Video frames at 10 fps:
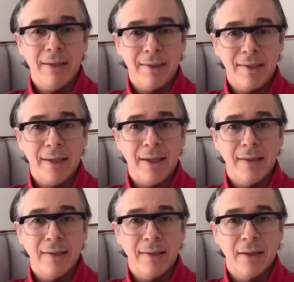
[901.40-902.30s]

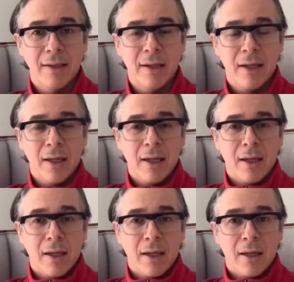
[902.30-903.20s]
States.
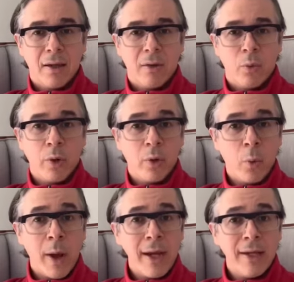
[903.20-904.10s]
we're
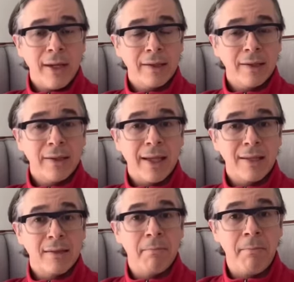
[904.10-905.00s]
waiting until it gets
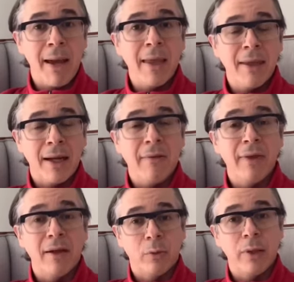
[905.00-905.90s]
bad enough that it
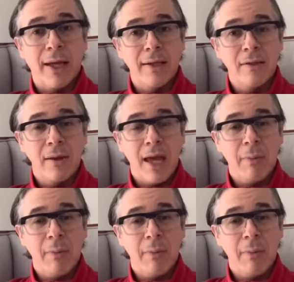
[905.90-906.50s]
really has to happen.